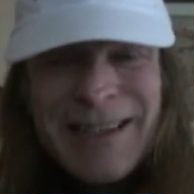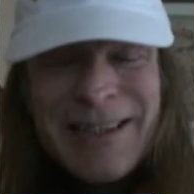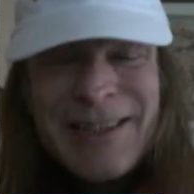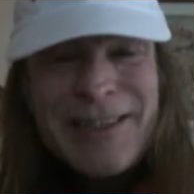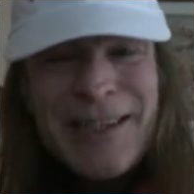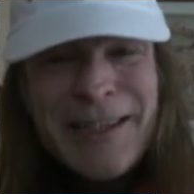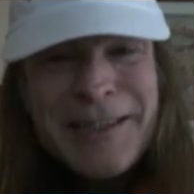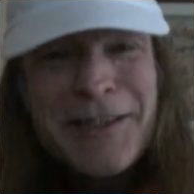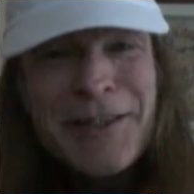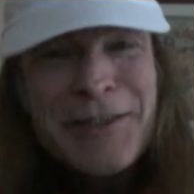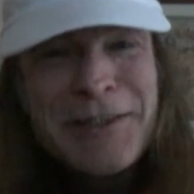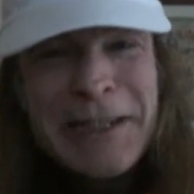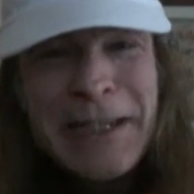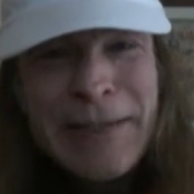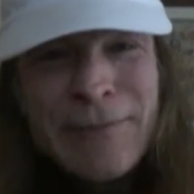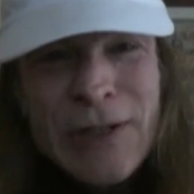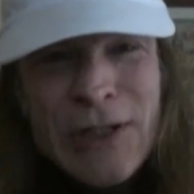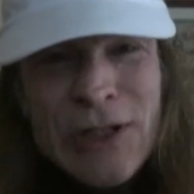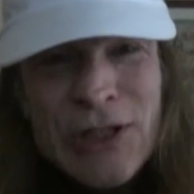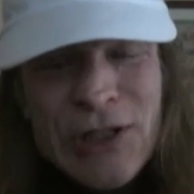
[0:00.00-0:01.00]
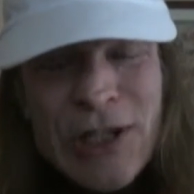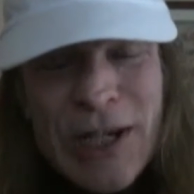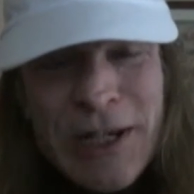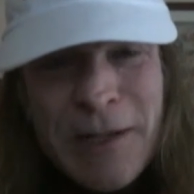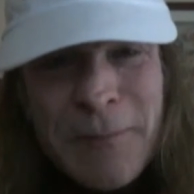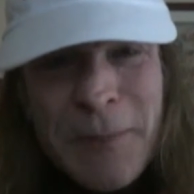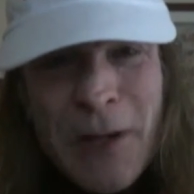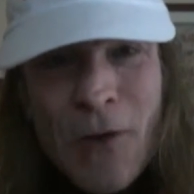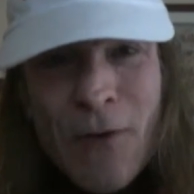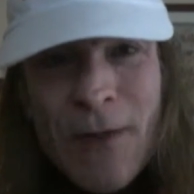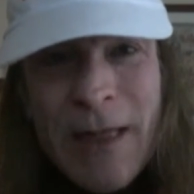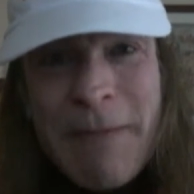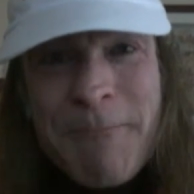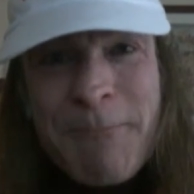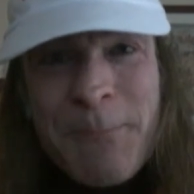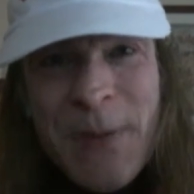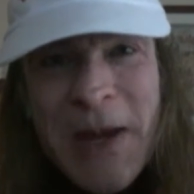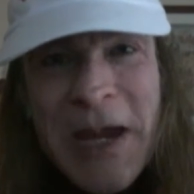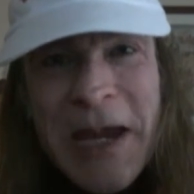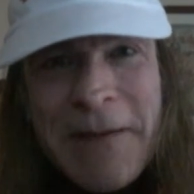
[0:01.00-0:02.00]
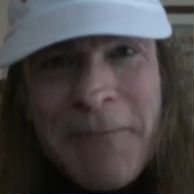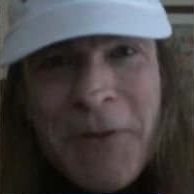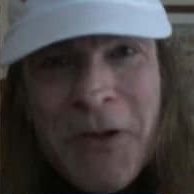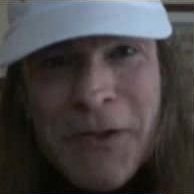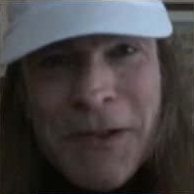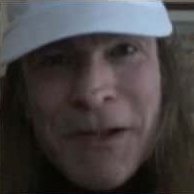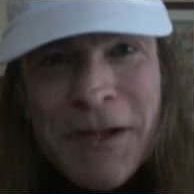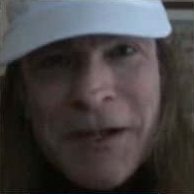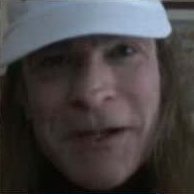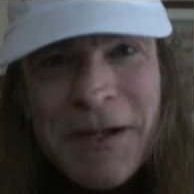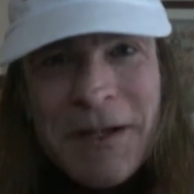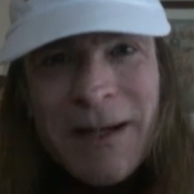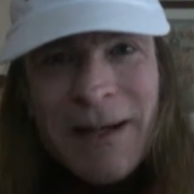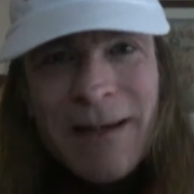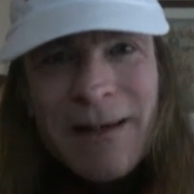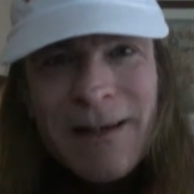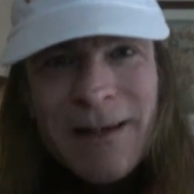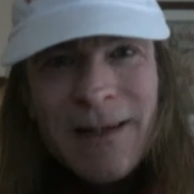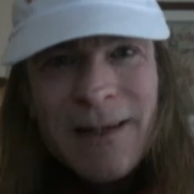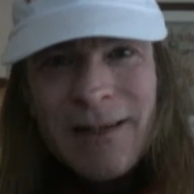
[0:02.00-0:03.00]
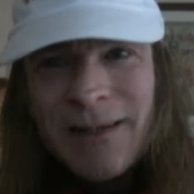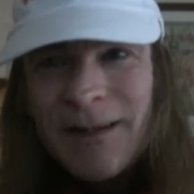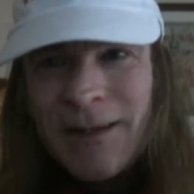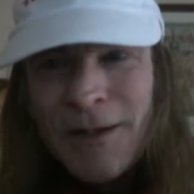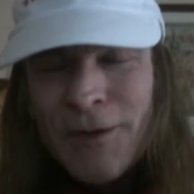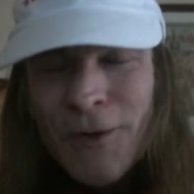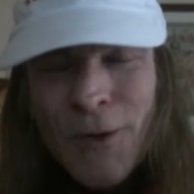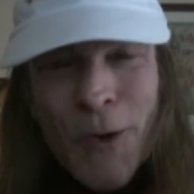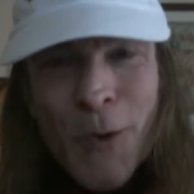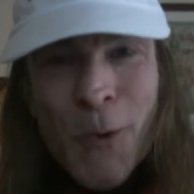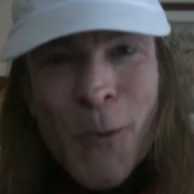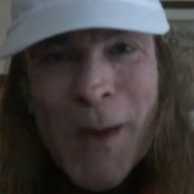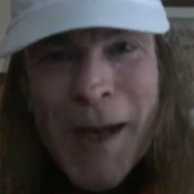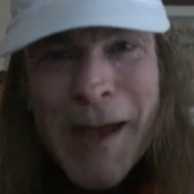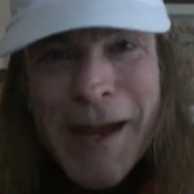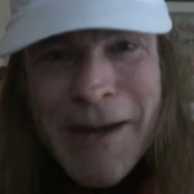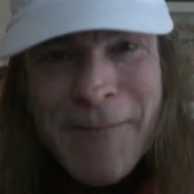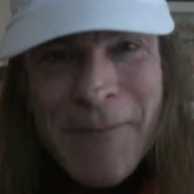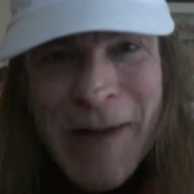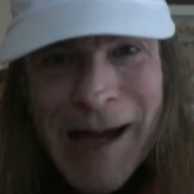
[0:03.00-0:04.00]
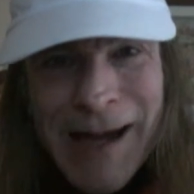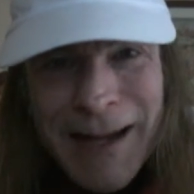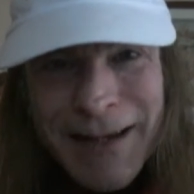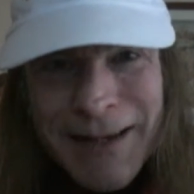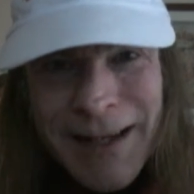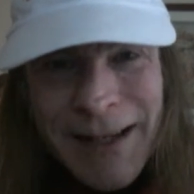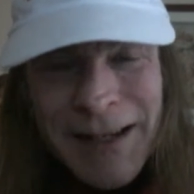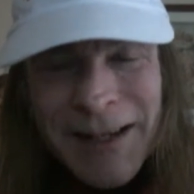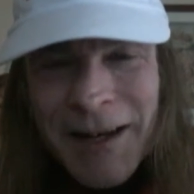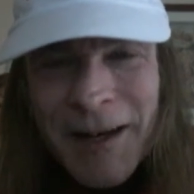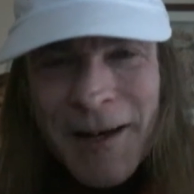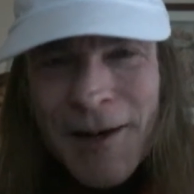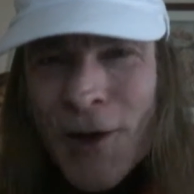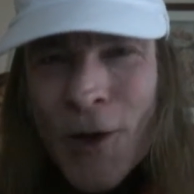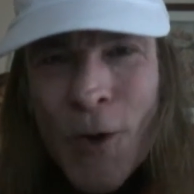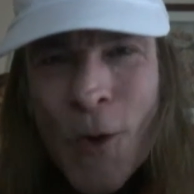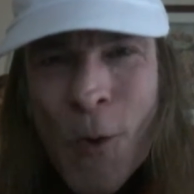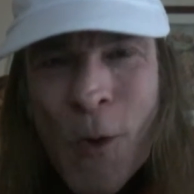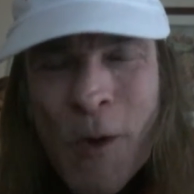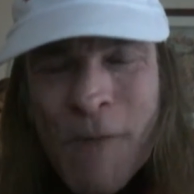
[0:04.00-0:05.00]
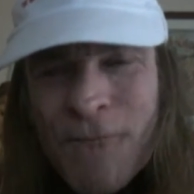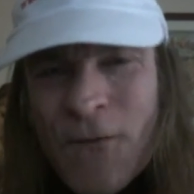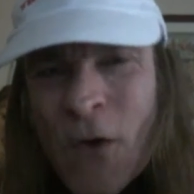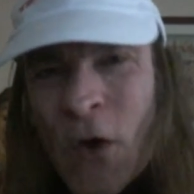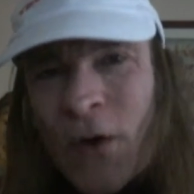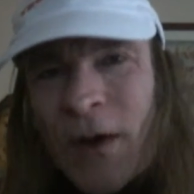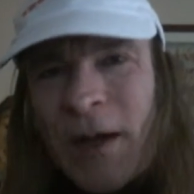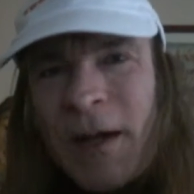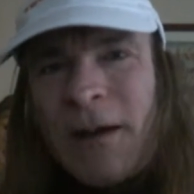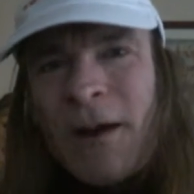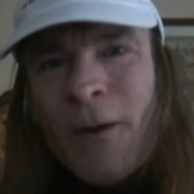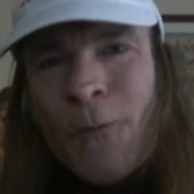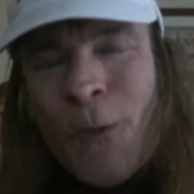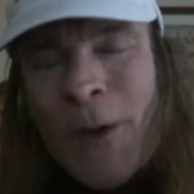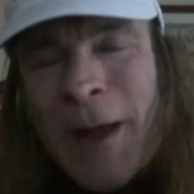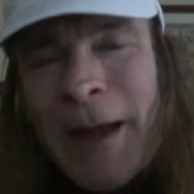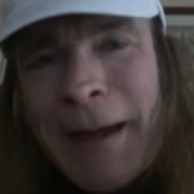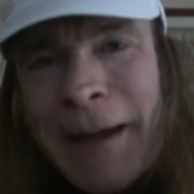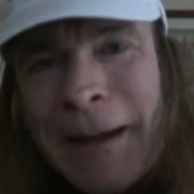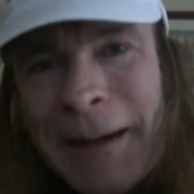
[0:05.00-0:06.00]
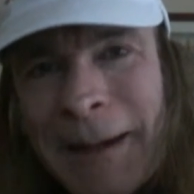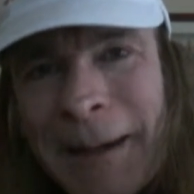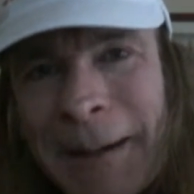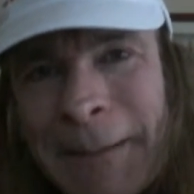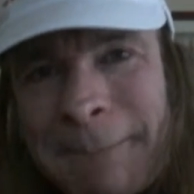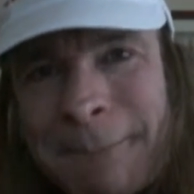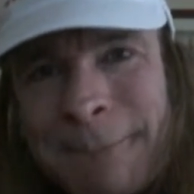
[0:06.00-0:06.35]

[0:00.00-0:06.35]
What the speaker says: She doesn't give a shit about them people. No way, man. No fucking way.